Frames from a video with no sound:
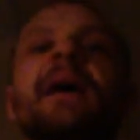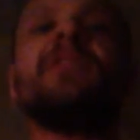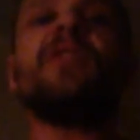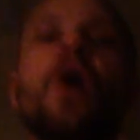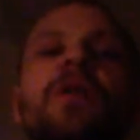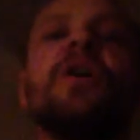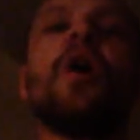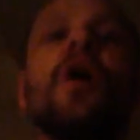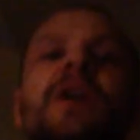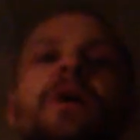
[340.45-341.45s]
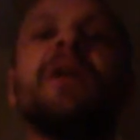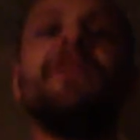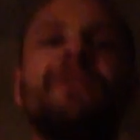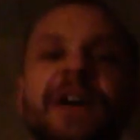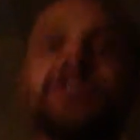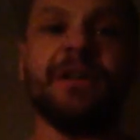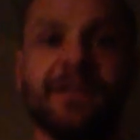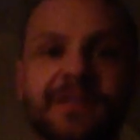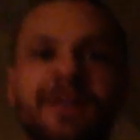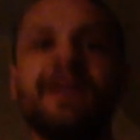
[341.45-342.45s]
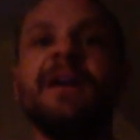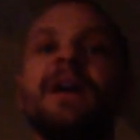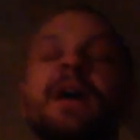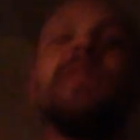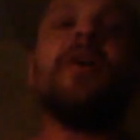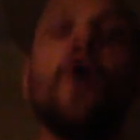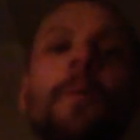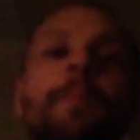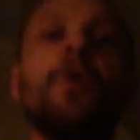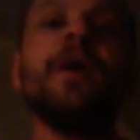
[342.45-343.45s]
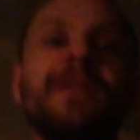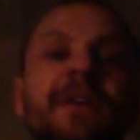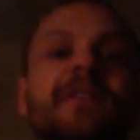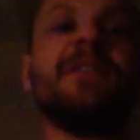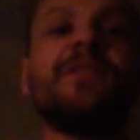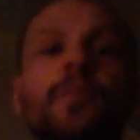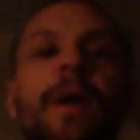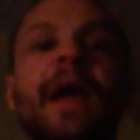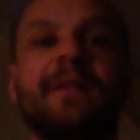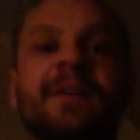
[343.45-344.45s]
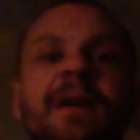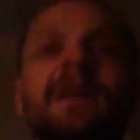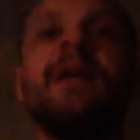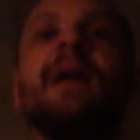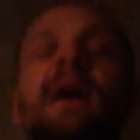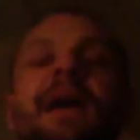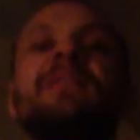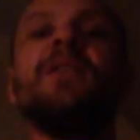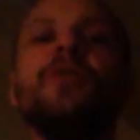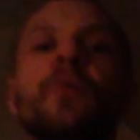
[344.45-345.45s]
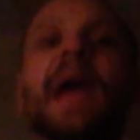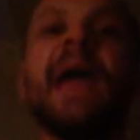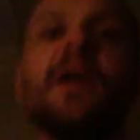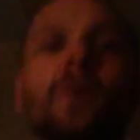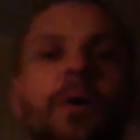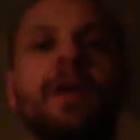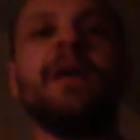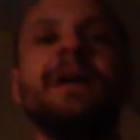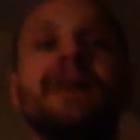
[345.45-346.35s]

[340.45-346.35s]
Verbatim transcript: It's called Cardio Confessions. The whole point of this is to rant. It's a new angle.